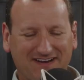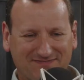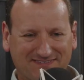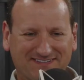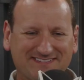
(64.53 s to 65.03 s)

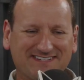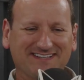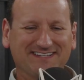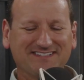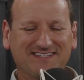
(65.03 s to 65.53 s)
Rapids
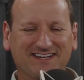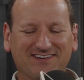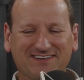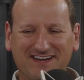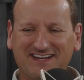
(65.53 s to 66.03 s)
is
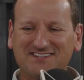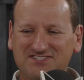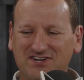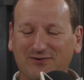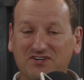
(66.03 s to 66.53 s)
their
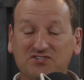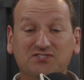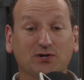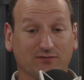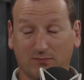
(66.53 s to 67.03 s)
next generation
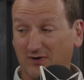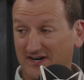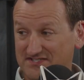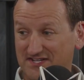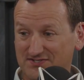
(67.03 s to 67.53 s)
server
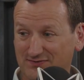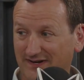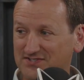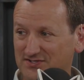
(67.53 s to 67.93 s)
processor, right?